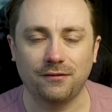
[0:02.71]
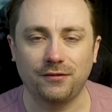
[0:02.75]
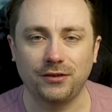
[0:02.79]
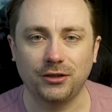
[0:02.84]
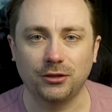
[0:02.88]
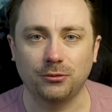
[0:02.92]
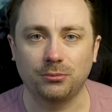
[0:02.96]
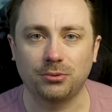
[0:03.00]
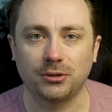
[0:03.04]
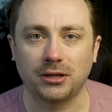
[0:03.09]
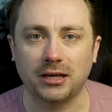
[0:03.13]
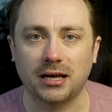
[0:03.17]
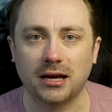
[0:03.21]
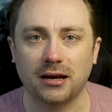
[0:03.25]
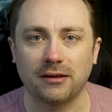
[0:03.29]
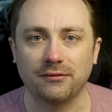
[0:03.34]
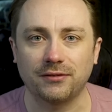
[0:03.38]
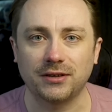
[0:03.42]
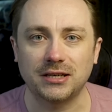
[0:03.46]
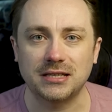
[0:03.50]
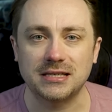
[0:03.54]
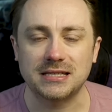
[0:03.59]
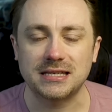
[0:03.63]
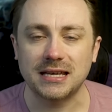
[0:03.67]
I feel pretty
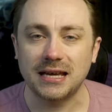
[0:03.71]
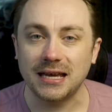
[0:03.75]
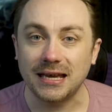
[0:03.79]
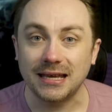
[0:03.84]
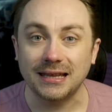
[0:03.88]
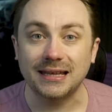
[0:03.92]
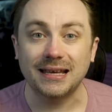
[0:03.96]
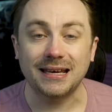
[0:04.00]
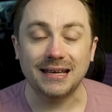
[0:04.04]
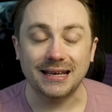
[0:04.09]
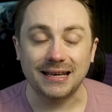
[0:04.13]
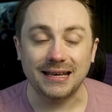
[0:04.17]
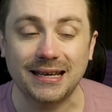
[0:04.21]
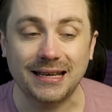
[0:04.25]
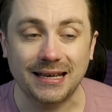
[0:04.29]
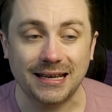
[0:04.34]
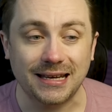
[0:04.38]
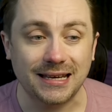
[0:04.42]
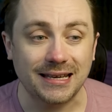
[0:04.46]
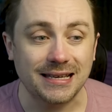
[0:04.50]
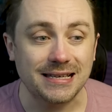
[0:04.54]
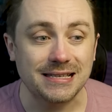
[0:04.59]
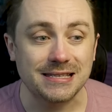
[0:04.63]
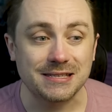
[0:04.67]
confident saying that it
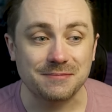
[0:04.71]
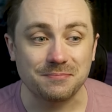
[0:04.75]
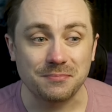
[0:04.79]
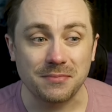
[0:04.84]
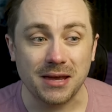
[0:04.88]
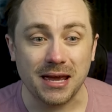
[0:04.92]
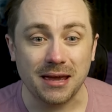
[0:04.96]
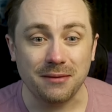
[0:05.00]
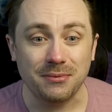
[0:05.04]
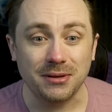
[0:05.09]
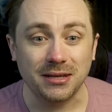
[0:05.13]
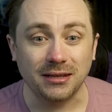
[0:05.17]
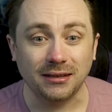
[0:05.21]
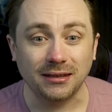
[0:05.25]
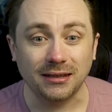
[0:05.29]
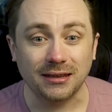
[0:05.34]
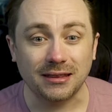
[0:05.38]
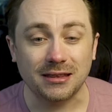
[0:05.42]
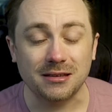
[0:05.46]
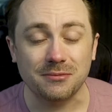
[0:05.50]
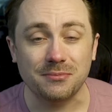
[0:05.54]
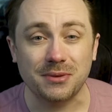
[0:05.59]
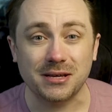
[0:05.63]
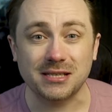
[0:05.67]
is maybe
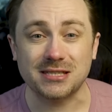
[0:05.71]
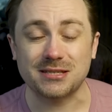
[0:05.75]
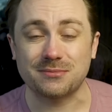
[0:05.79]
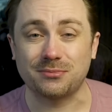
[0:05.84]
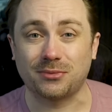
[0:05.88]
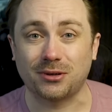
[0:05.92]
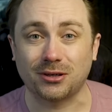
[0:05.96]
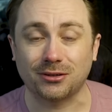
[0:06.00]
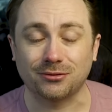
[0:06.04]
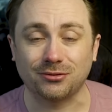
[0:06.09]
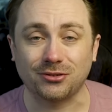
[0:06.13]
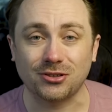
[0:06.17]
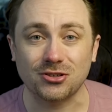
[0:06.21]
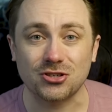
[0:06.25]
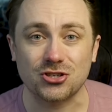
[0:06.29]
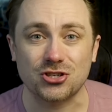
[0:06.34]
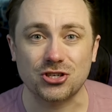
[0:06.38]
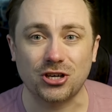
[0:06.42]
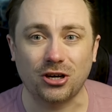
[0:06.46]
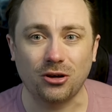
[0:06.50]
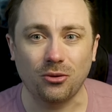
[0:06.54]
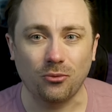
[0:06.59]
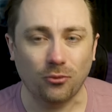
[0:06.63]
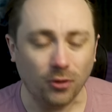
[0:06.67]
like the best Marvel
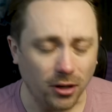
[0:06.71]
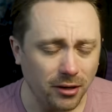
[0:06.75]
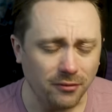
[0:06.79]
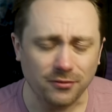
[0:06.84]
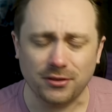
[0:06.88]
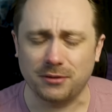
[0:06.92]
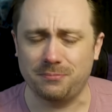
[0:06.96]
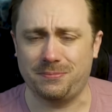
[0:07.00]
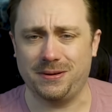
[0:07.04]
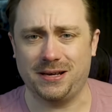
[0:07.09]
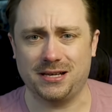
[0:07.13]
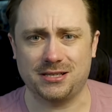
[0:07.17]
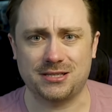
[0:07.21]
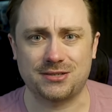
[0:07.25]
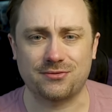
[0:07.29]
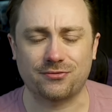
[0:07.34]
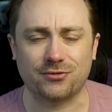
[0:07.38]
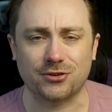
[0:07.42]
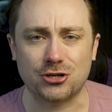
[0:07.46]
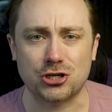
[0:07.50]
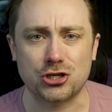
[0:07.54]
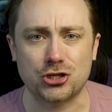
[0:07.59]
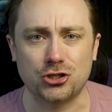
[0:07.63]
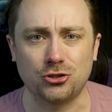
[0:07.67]
show. One of the best,
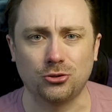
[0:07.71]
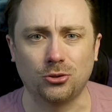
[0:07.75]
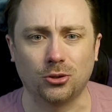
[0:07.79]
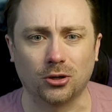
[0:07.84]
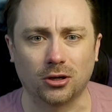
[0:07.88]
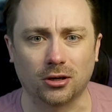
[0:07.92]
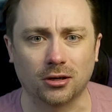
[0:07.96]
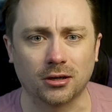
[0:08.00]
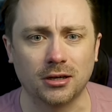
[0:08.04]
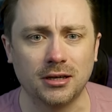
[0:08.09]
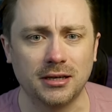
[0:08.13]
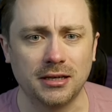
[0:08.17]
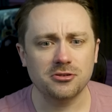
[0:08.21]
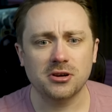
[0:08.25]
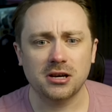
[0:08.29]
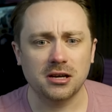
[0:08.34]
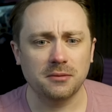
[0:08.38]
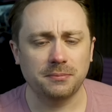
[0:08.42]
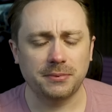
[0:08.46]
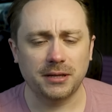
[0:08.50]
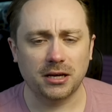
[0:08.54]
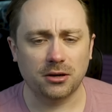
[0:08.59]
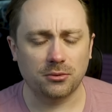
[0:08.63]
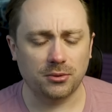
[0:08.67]
for sure. It's right
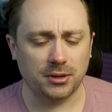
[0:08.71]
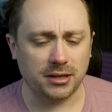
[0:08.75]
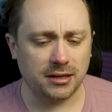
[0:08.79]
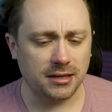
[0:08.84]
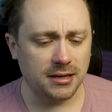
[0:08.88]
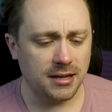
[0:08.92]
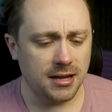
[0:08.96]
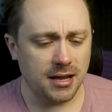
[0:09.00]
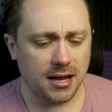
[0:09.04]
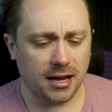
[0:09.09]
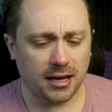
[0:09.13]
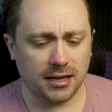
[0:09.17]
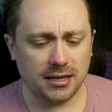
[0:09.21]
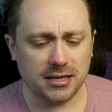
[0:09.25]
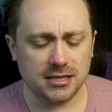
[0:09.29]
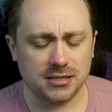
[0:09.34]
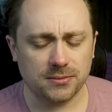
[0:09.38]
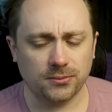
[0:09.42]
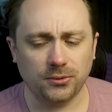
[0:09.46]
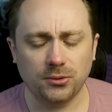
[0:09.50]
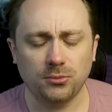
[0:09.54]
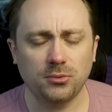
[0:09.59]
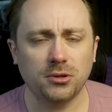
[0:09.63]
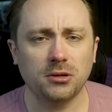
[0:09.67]
up there with, I
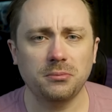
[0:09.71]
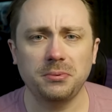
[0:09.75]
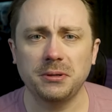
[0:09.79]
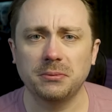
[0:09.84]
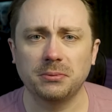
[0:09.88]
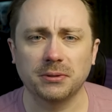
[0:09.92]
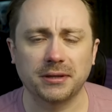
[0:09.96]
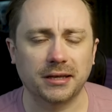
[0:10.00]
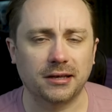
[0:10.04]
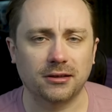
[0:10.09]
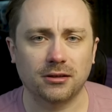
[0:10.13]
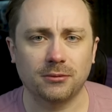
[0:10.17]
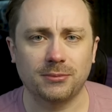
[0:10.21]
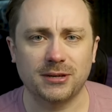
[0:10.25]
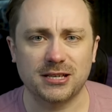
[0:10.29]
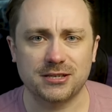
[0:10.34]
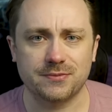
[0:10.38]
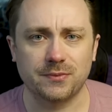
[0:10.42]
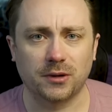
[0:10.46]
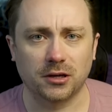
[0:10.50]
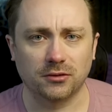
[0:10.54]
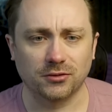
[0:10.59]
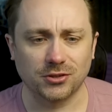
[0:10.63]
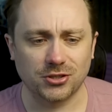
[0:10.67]
guess, what do people think are the
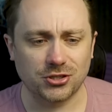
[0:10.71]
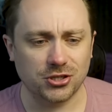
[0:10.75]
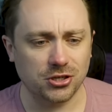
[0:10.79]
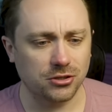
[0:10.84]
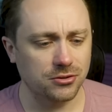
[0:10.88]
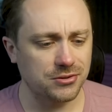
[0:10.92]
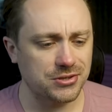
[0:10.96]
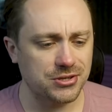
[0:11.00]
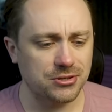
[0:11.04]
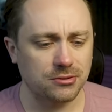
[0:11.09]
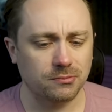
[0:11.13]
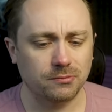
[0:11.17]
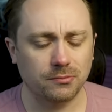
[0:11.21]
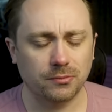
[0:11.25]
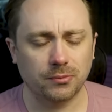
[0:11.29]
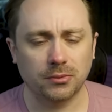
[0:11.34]
best Marvel shows?